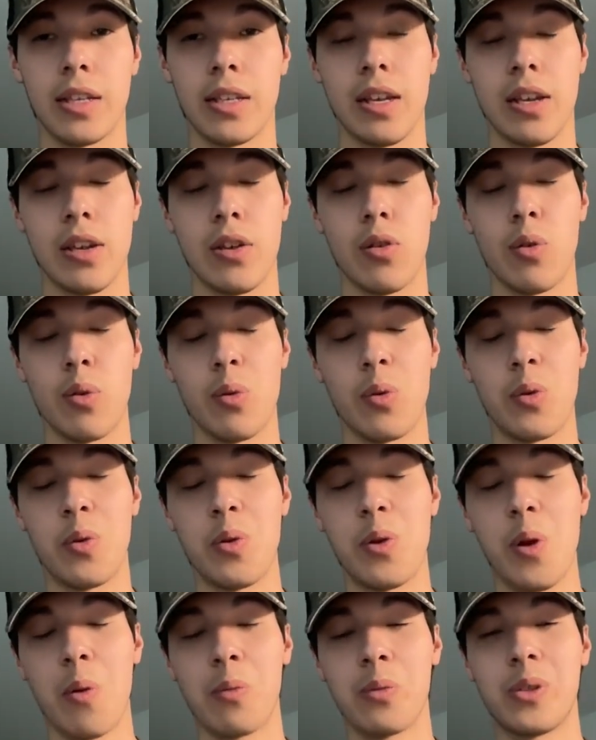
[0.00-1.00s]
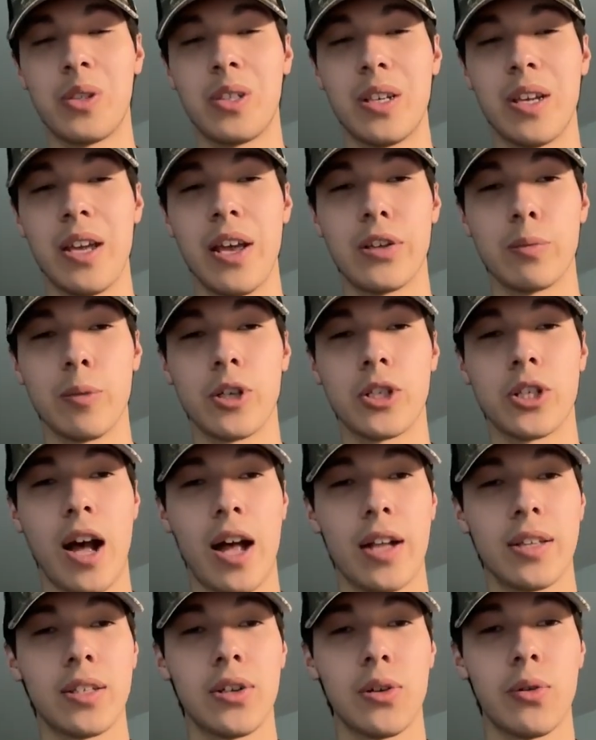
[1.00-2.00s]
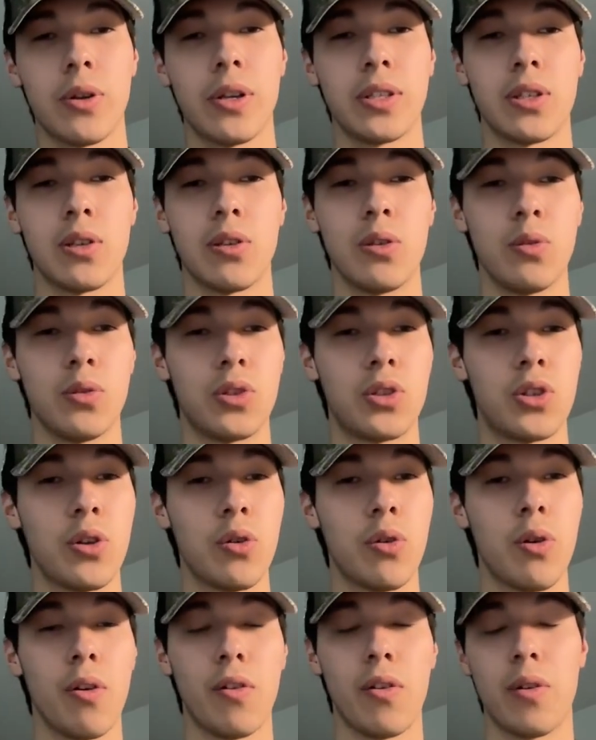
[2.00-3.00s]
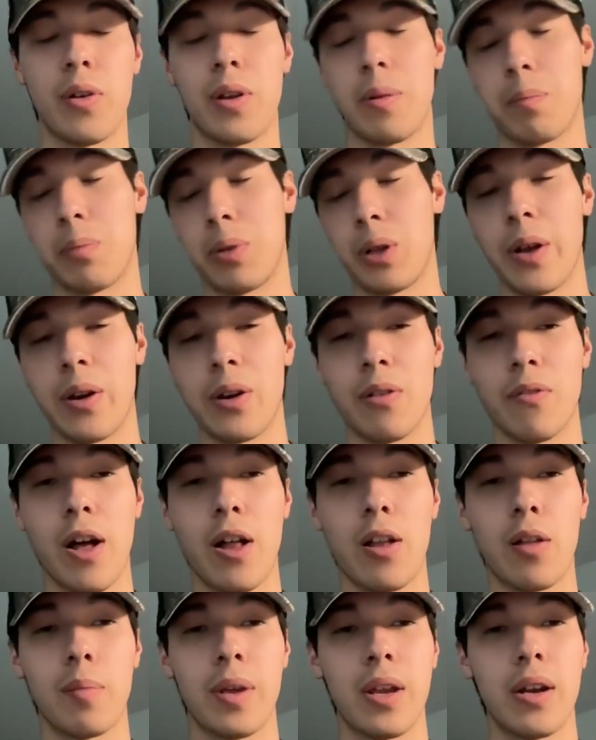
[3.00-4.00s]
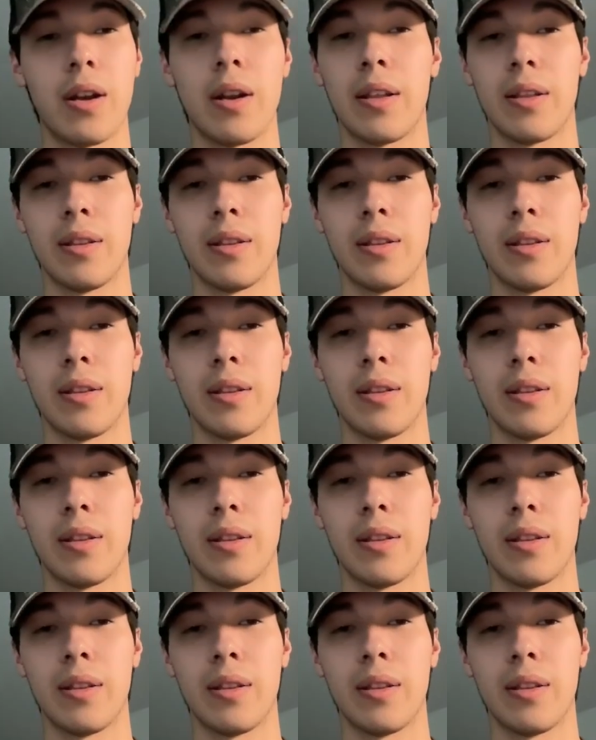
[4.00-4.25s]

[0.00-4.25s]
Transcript: You don't see as much continuity as you used to in player development.